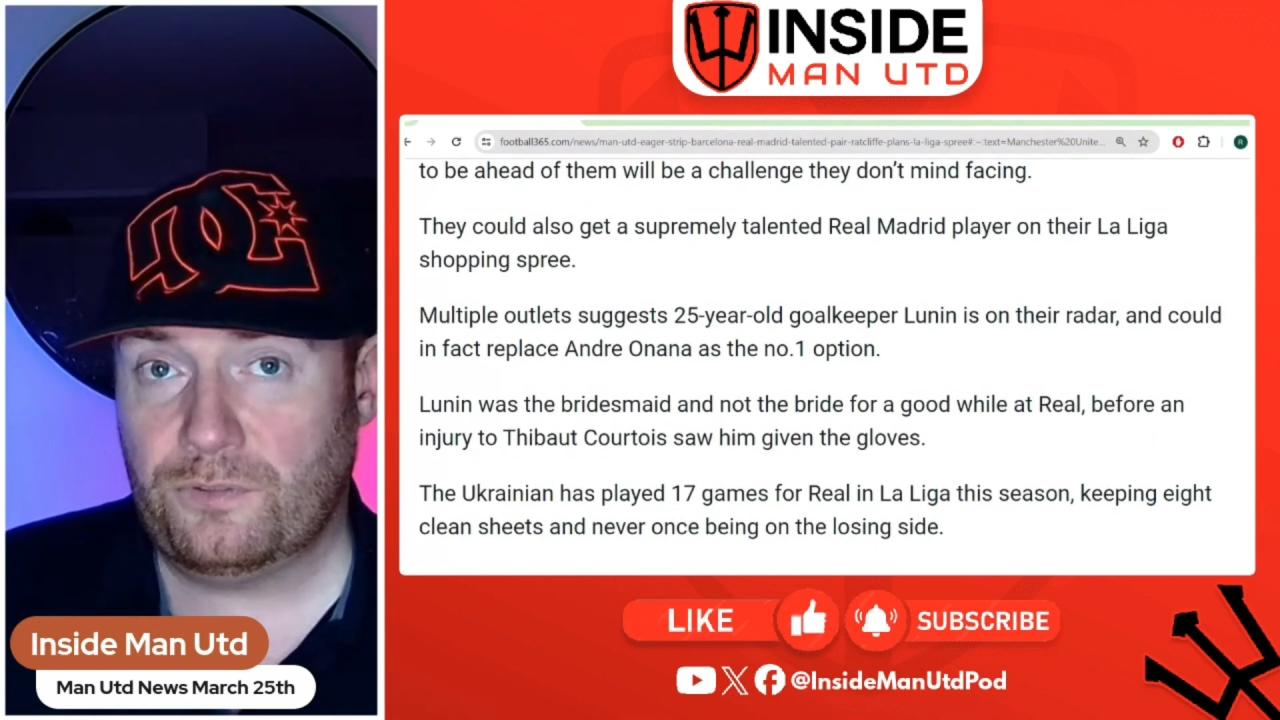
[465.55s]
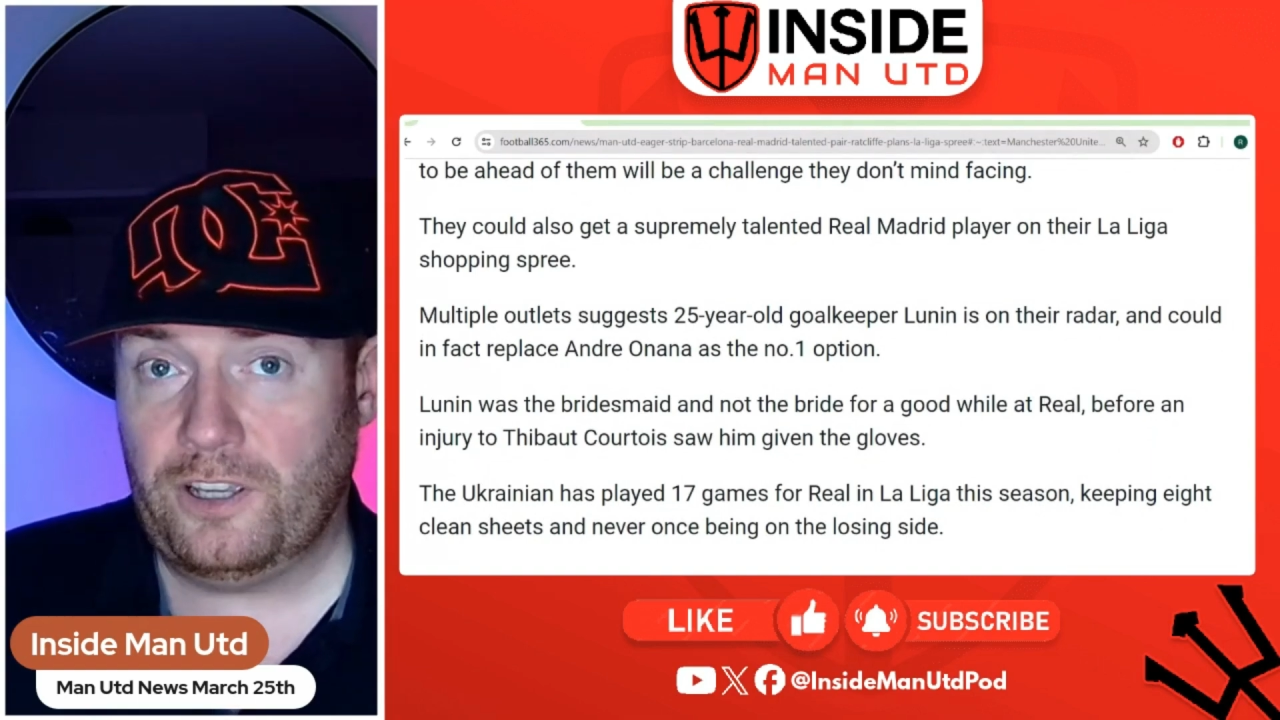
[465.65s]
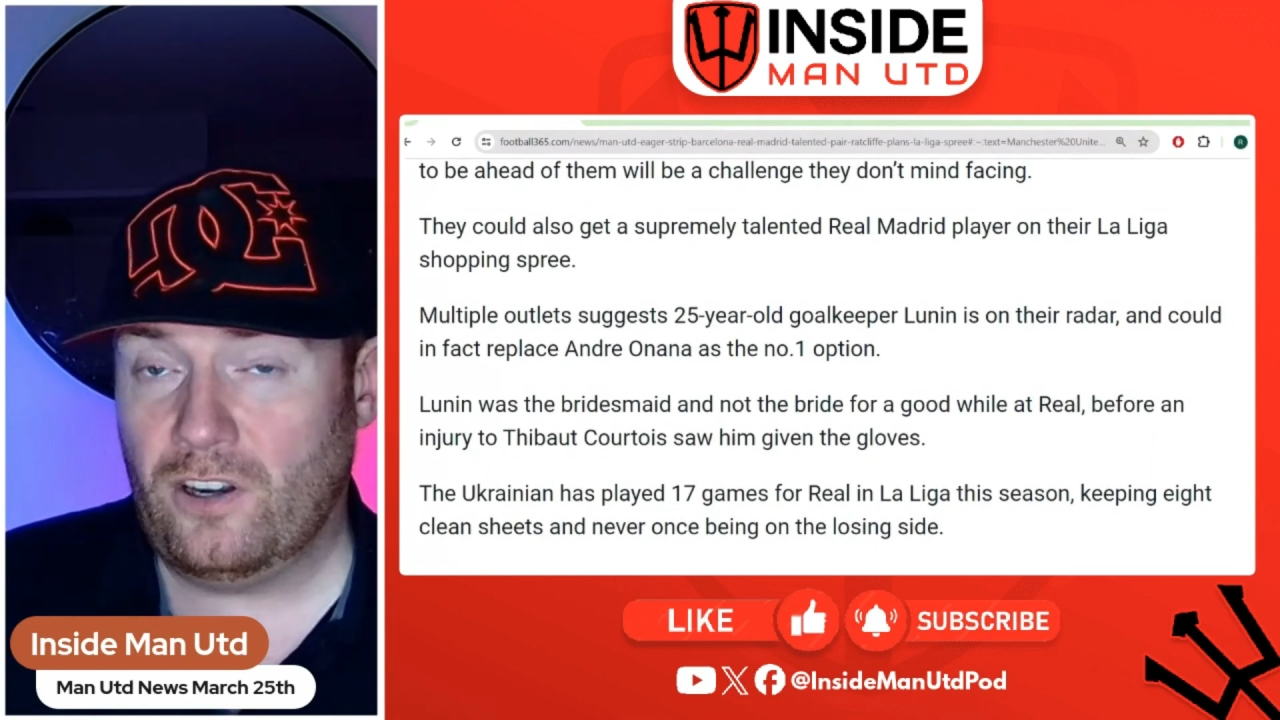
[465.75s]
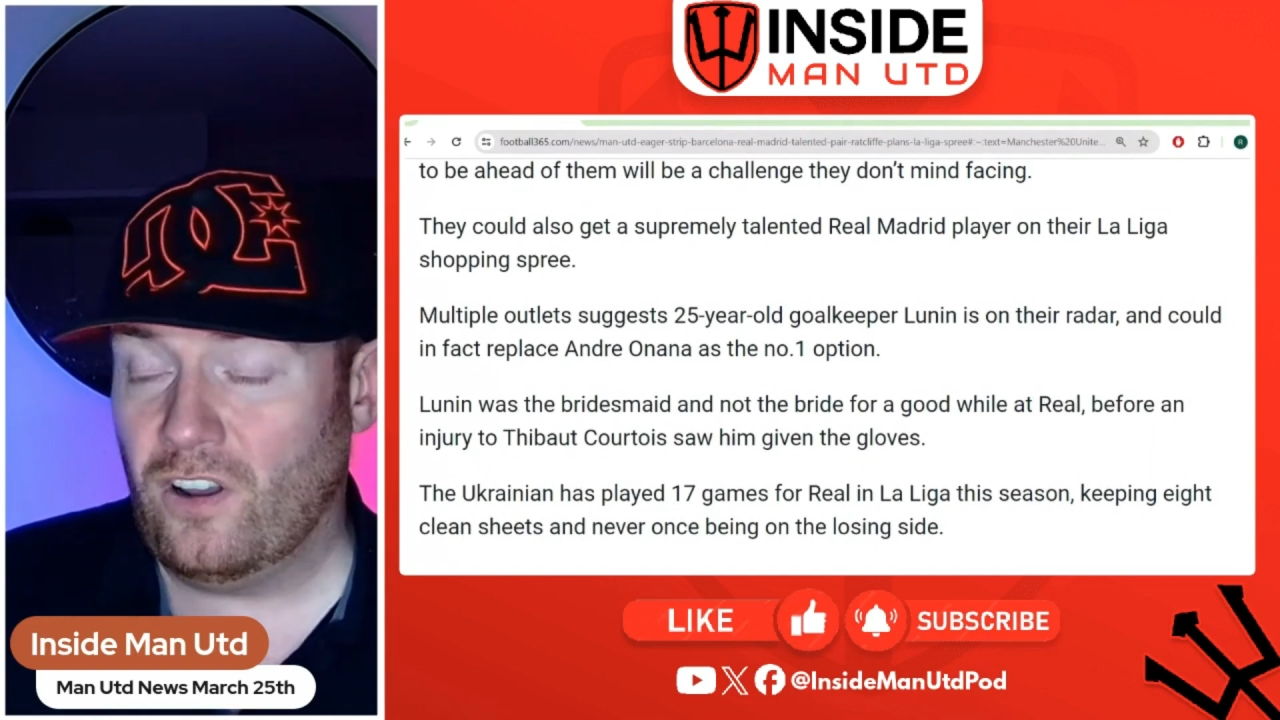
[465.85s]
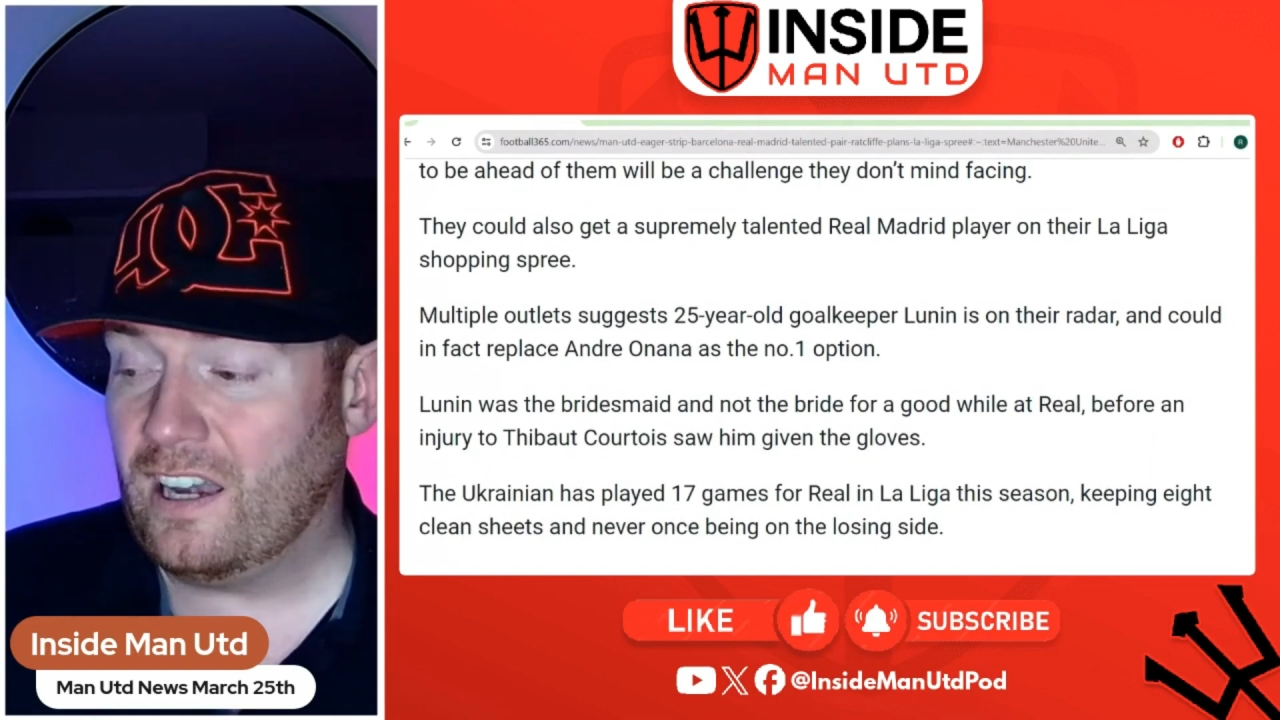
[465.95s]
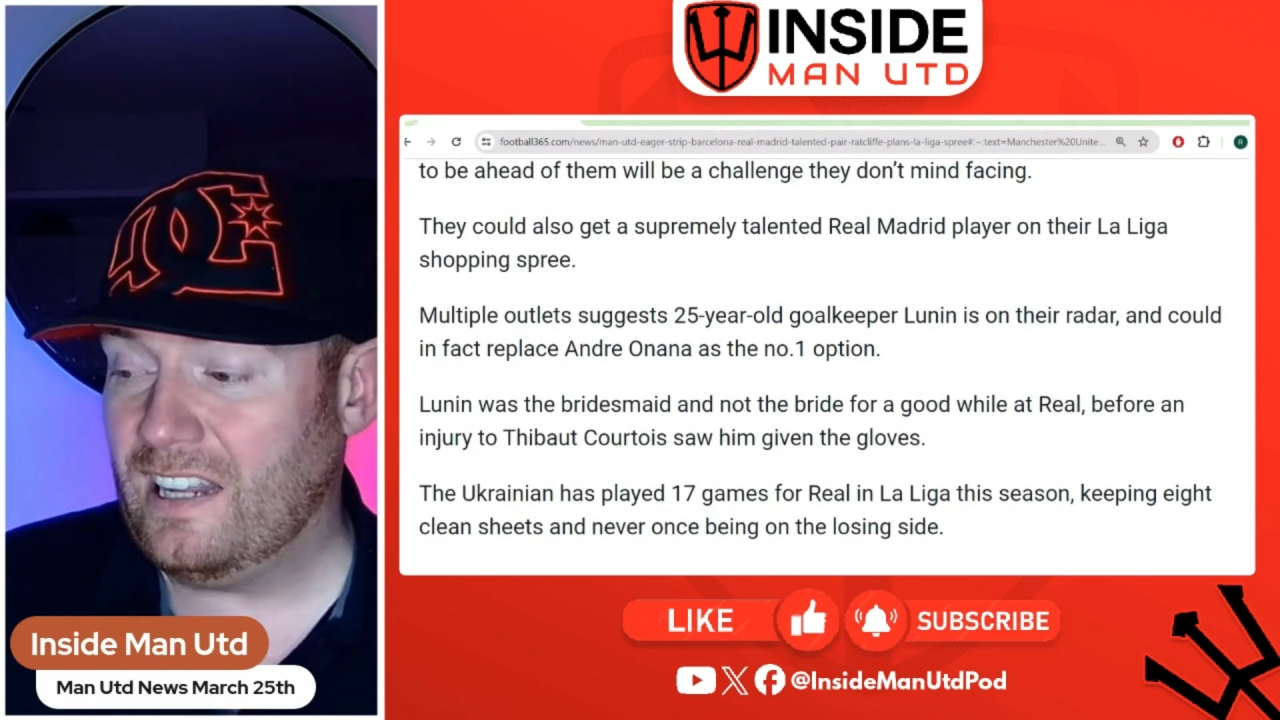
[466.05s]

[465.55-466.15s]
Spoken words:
for United.